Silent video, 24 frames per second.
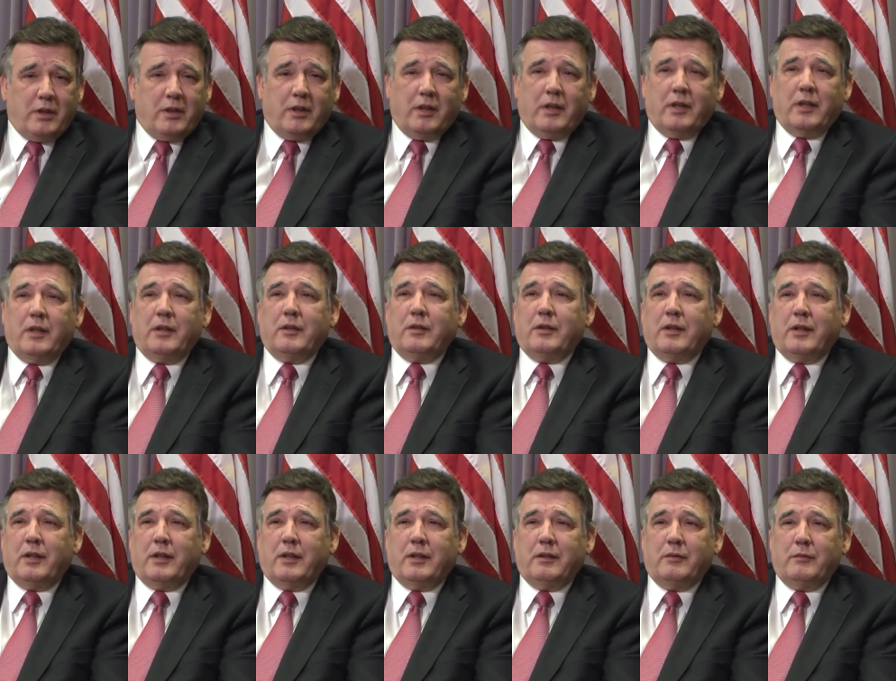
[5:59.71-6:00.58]

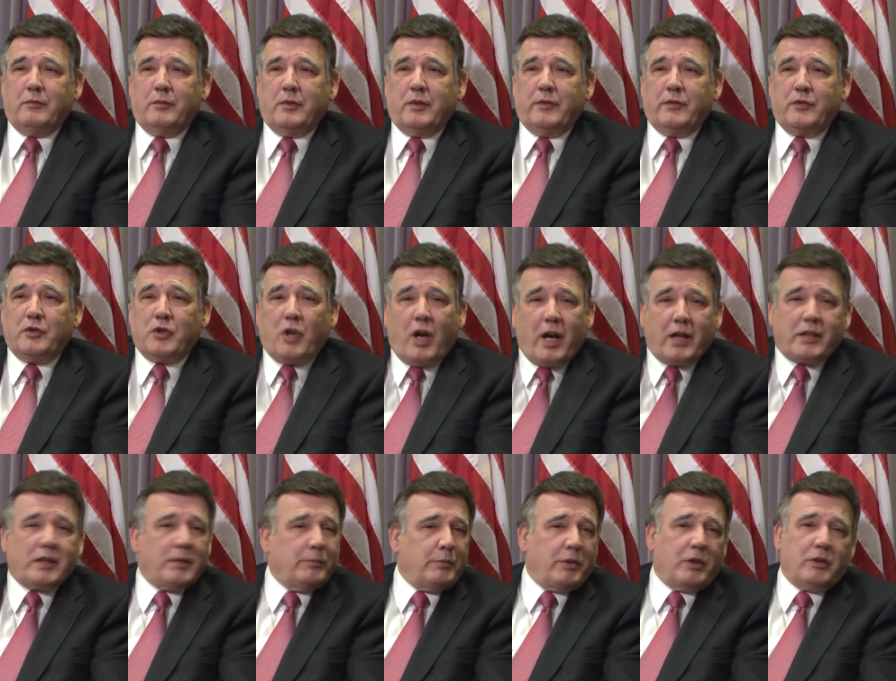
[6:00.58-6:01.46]
and we've
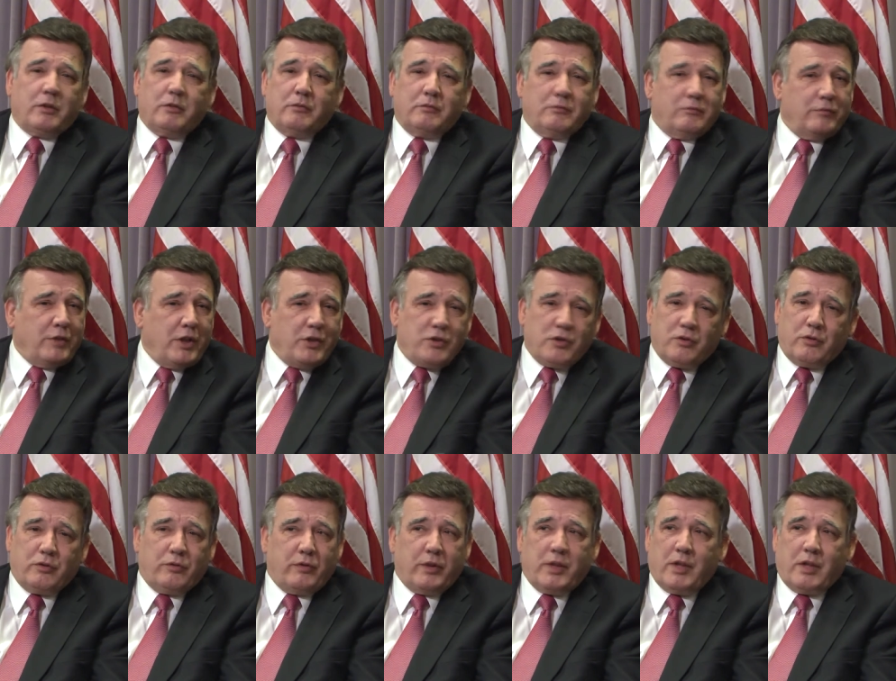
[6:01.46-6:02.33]
talked about
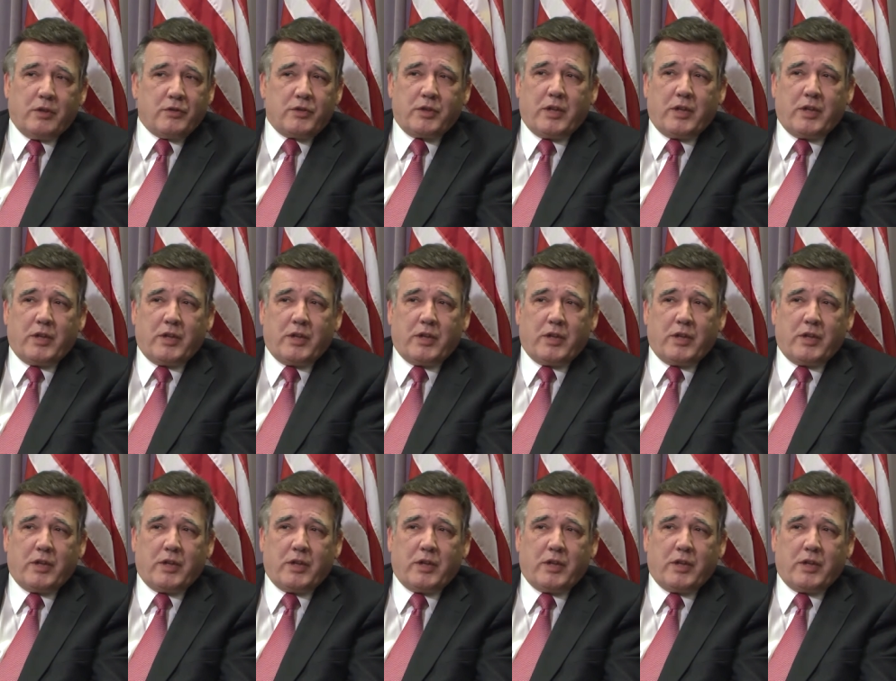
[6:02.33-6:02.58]
Regional Greenhouse